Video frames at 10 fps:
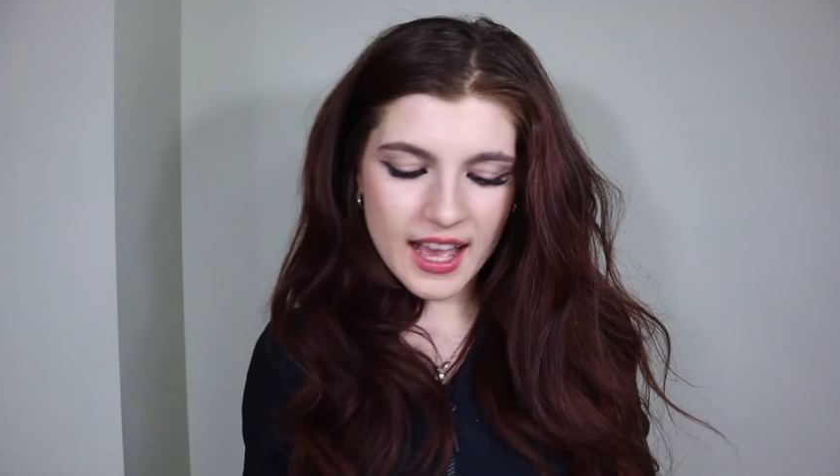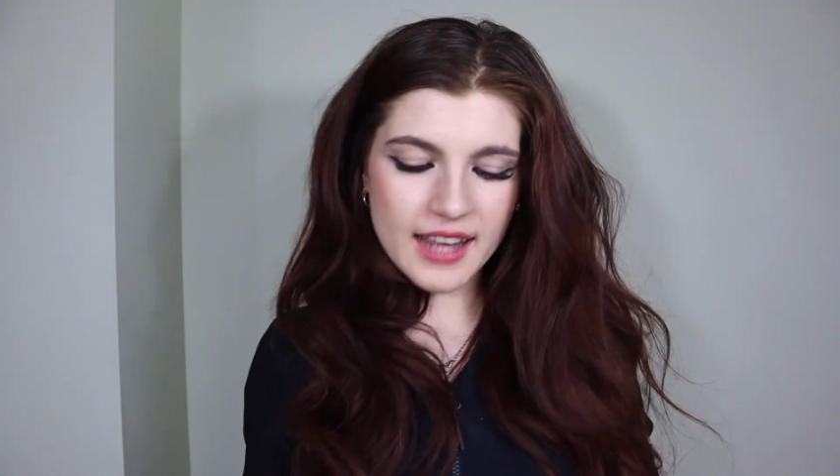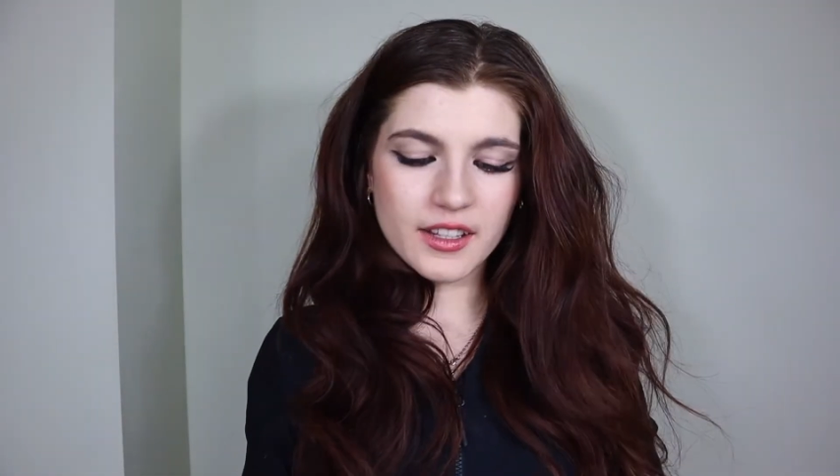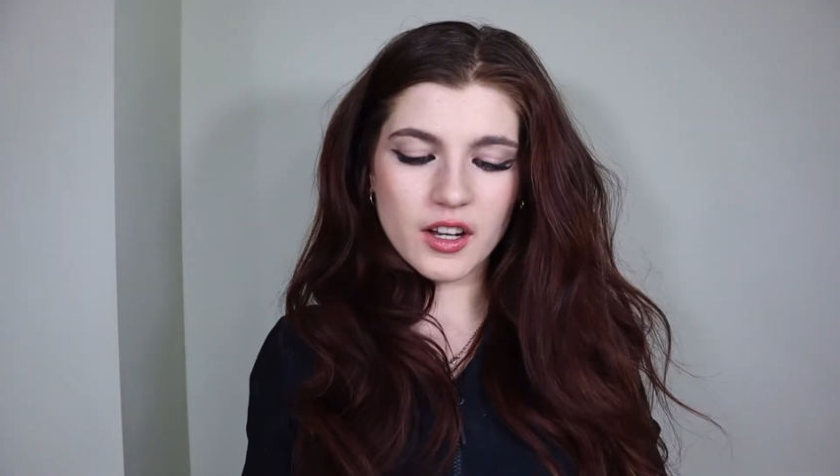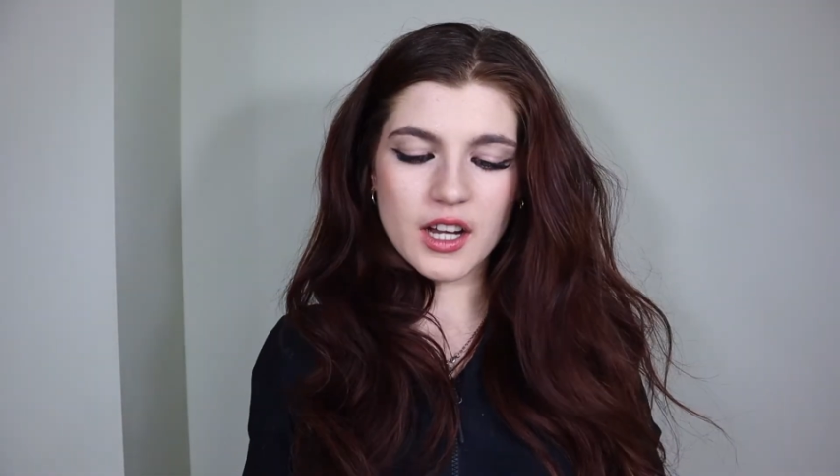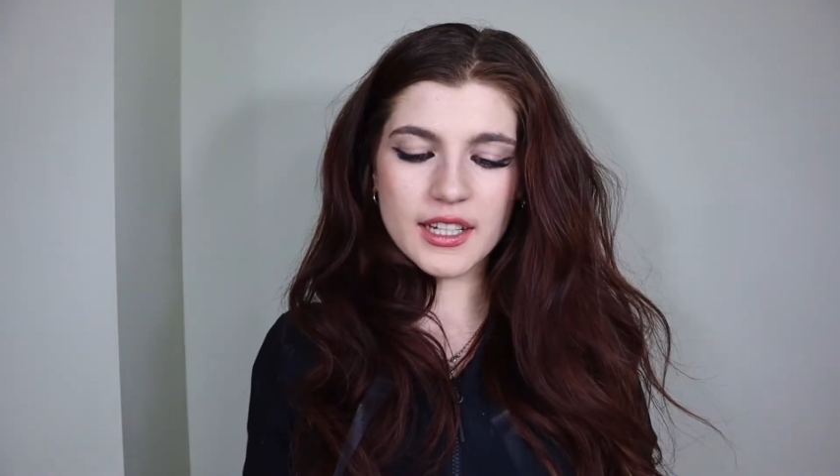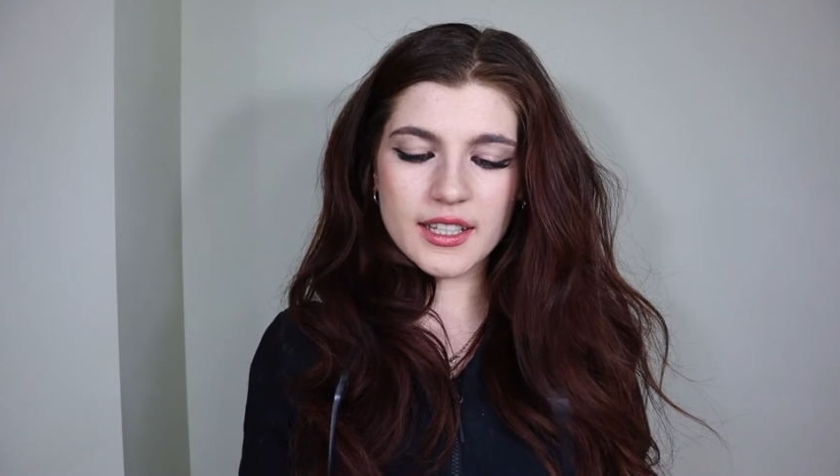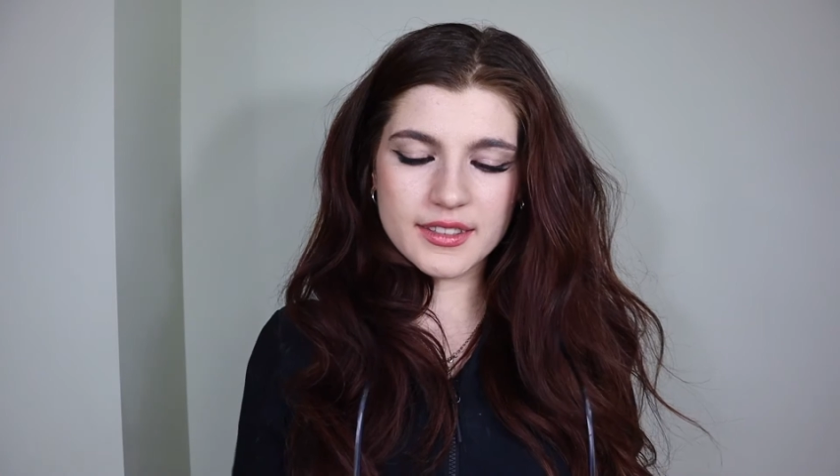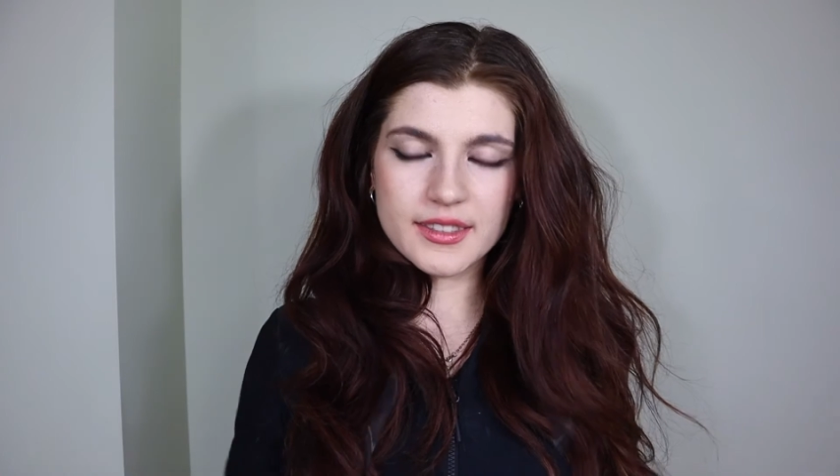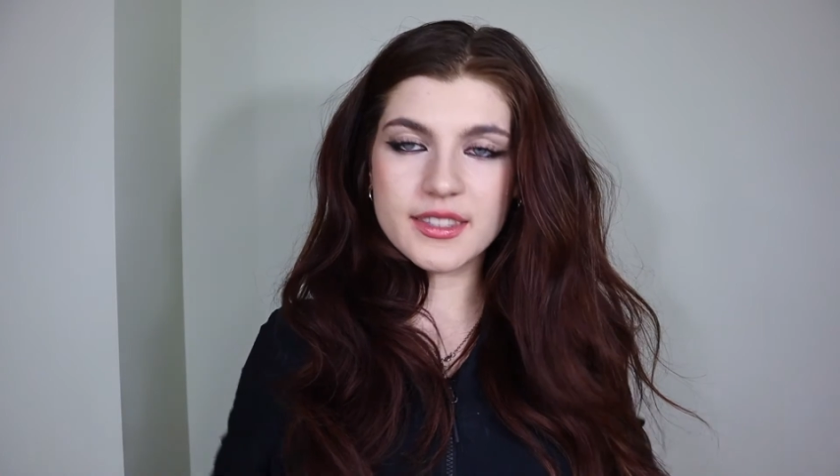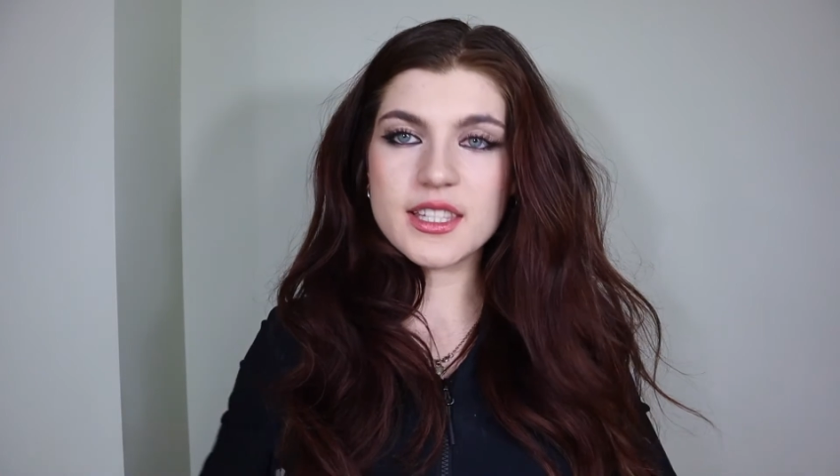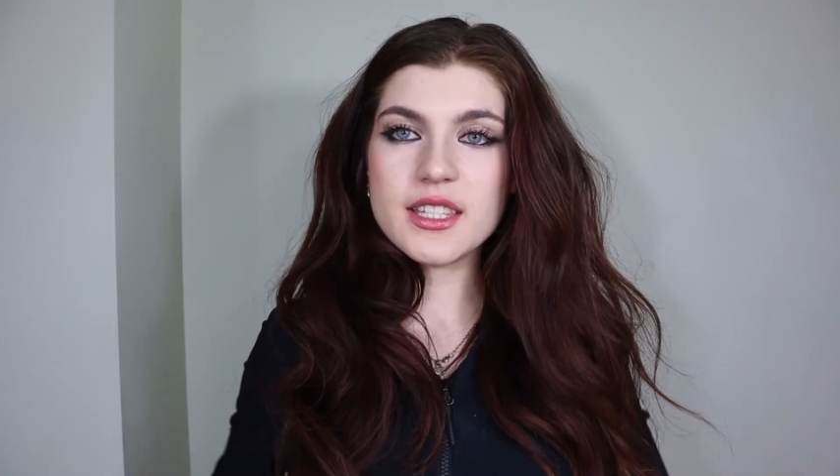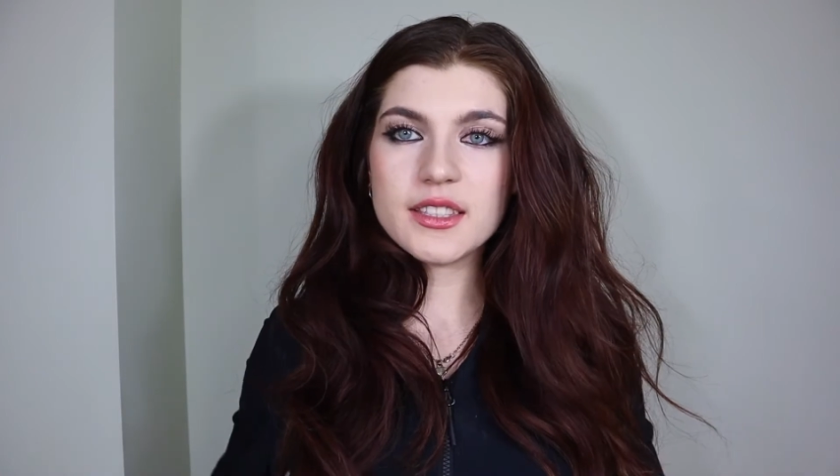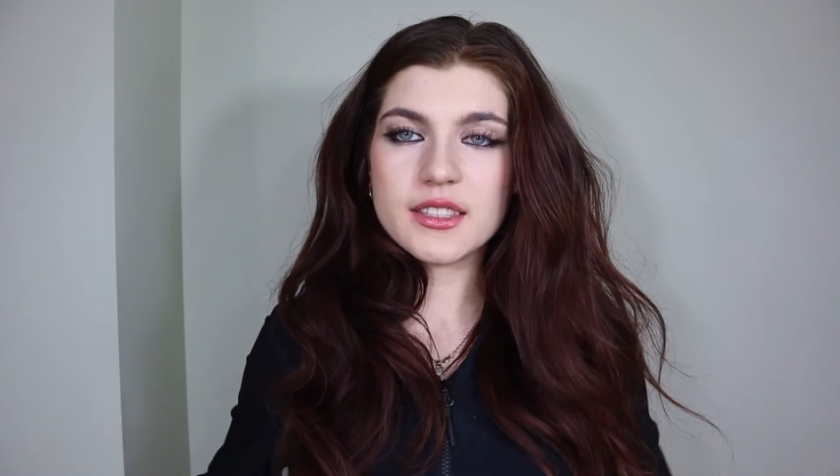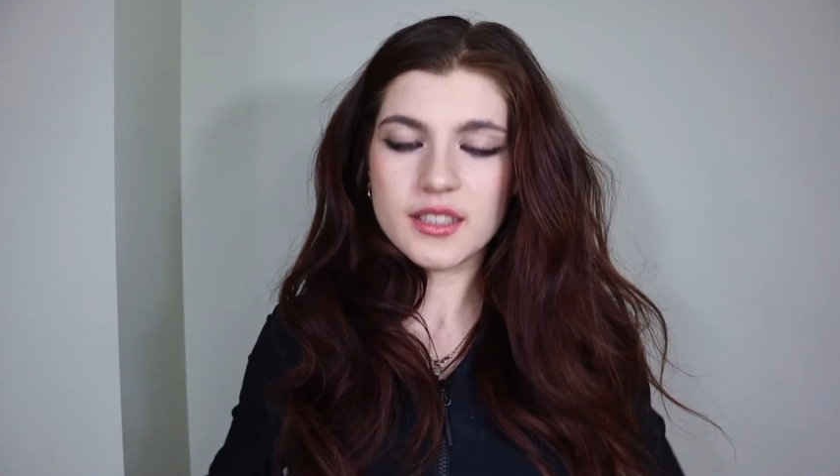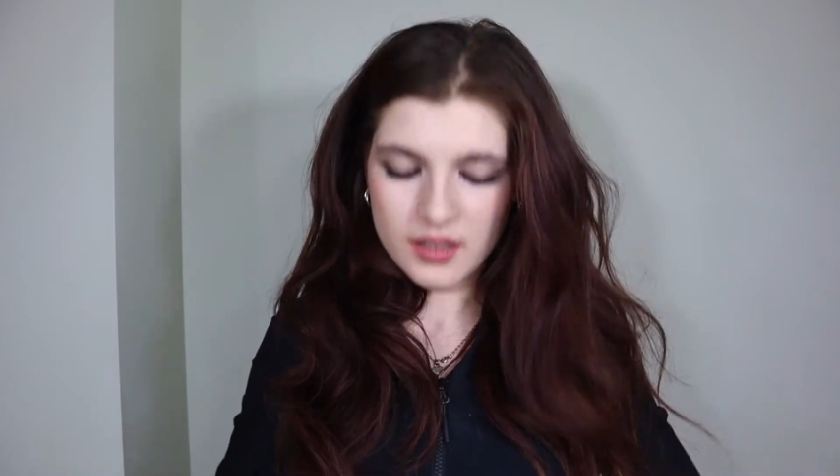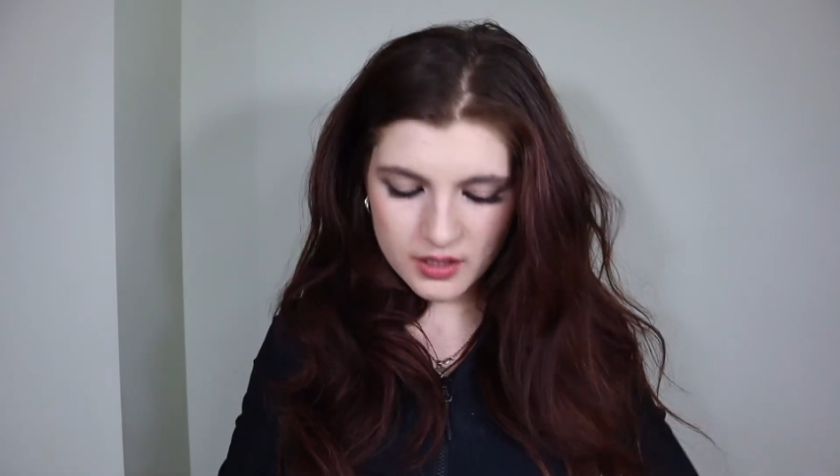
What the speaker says: I got is these.